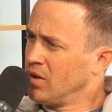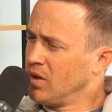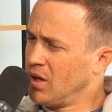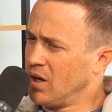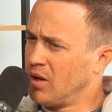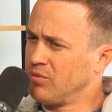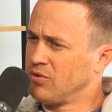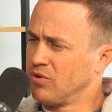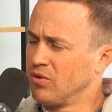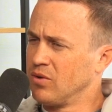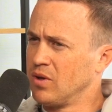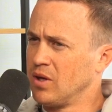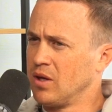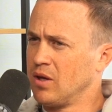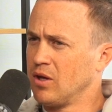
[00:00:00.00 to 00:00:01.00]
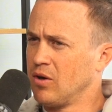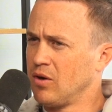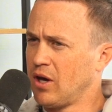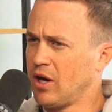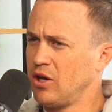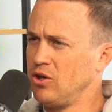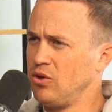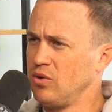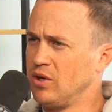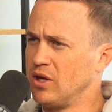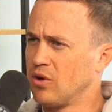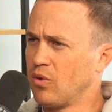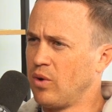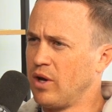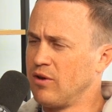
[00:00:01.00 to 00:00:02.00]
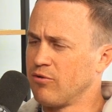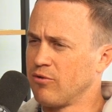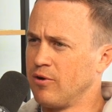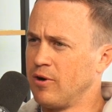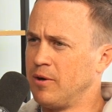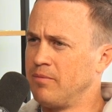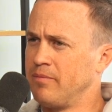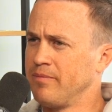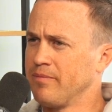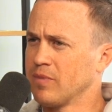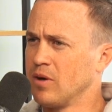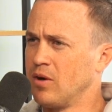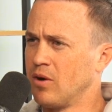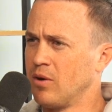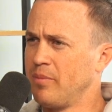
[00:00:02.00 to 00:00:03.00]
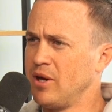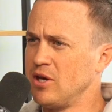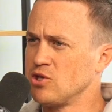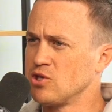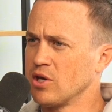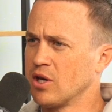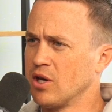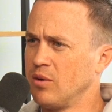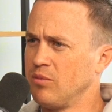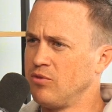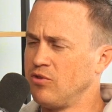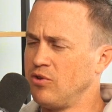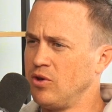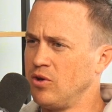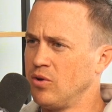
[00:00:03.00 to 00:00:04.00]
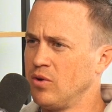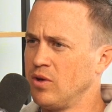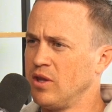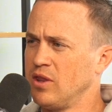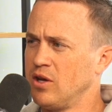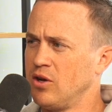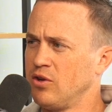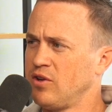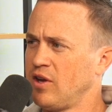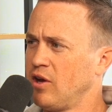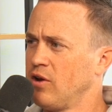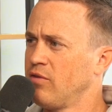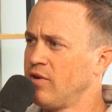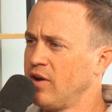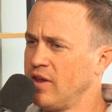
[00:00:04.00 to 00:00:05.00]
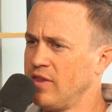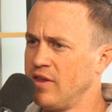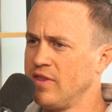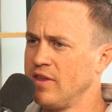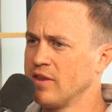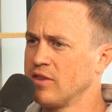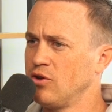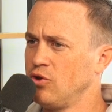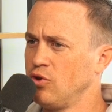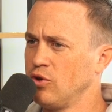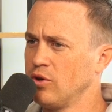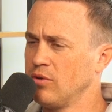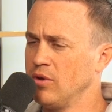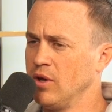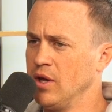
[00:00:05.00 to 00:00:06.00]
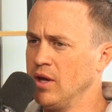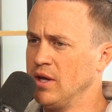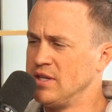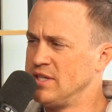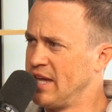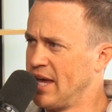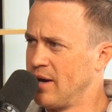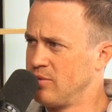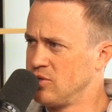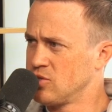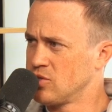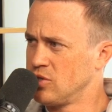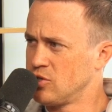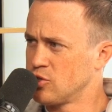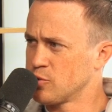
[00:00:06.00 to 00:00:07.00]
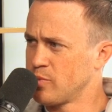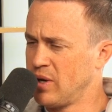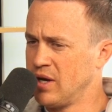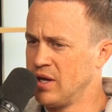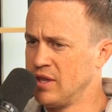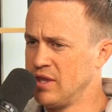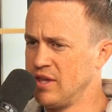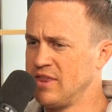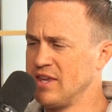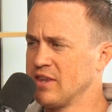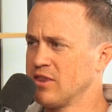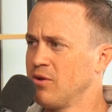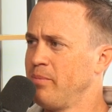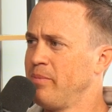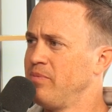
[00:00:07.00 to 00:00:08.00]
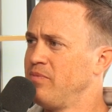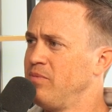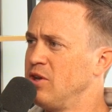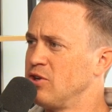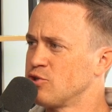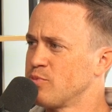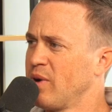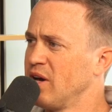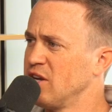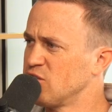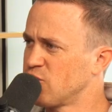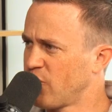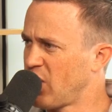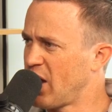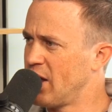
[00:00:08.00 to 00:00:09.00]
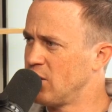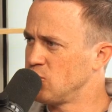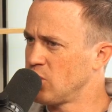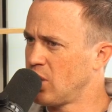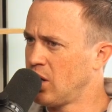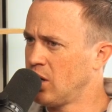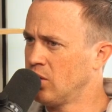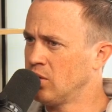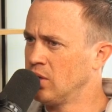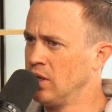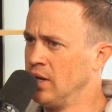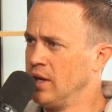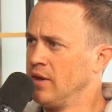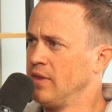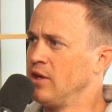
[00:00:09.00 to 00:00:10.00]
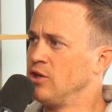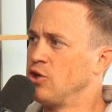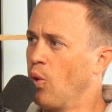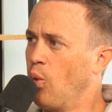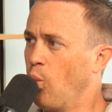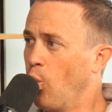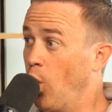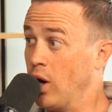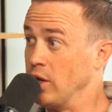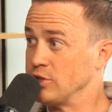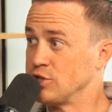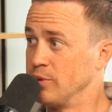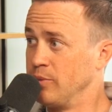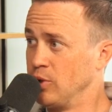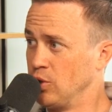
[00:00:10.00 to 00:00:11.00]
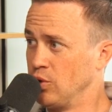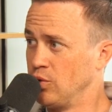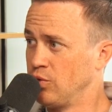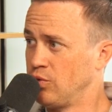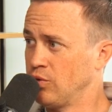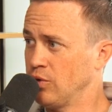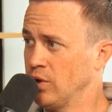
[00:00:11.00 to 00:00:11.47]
Yeah, absolutely. How do you get away from, a patient comes to you and they're terrified, they think they're doing damage to their spine, they think their spine is fragile, they don't want to move.